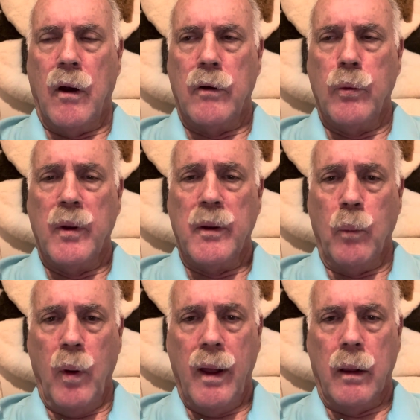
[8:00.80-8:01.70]
doing
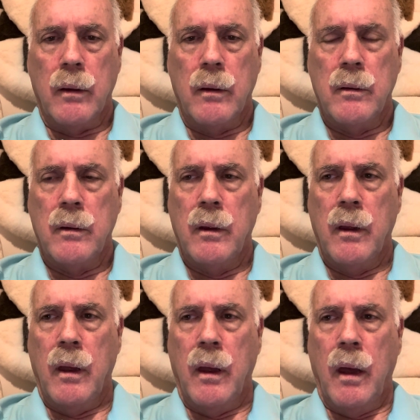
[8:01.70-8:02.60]
well,
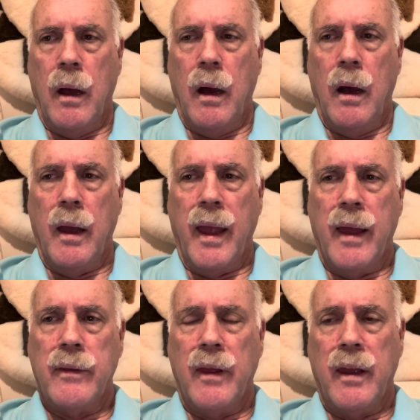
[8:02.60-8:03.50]

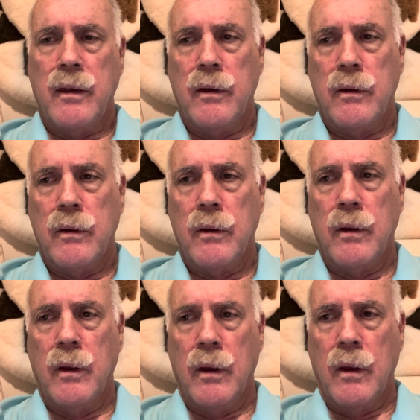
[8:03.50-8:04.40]
and they
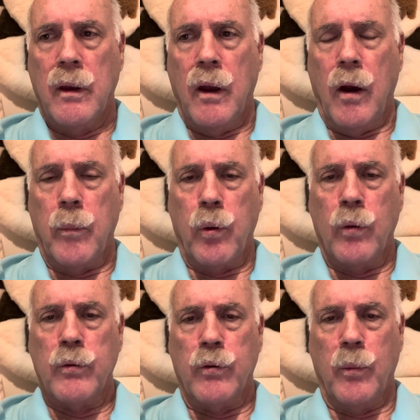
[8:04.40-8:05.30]
are
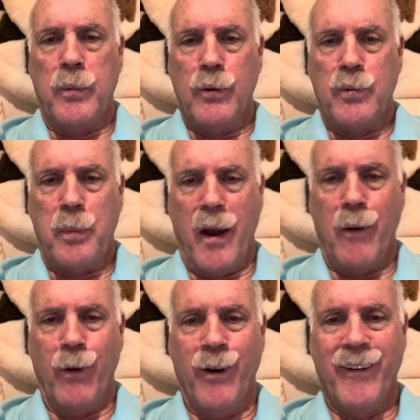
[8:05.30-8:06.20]
prone to abuse
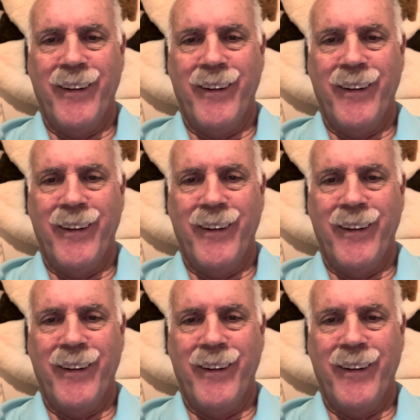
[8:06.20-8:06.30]
power.